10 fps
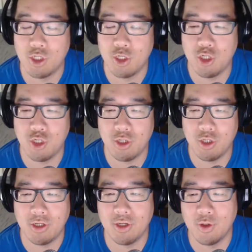you
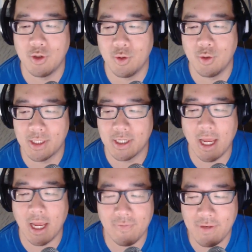should do is
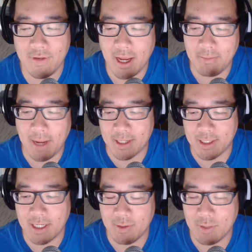kind of
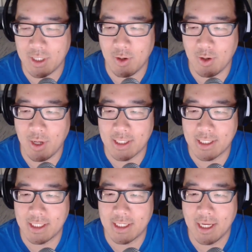deadmau5 it. So
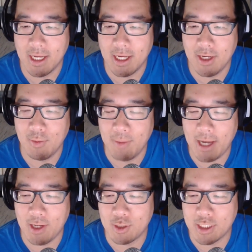it's You may
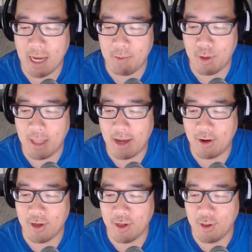you sample
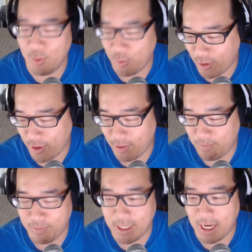out your
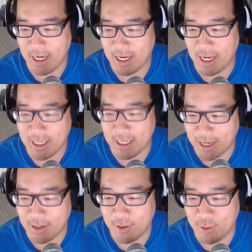saying Daily
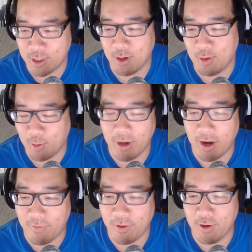Tech News Show or
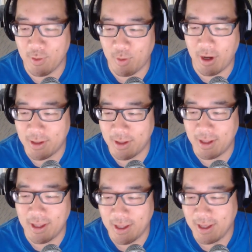whatever you want
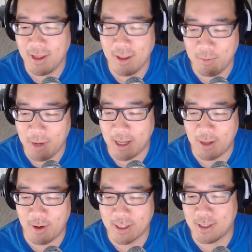the the main
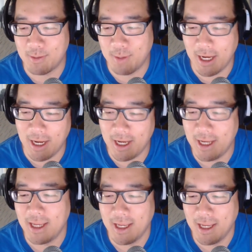lyrics to be.
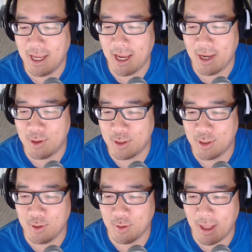And you, you know
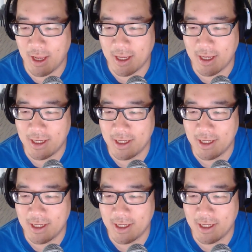just who that, do like you know a, does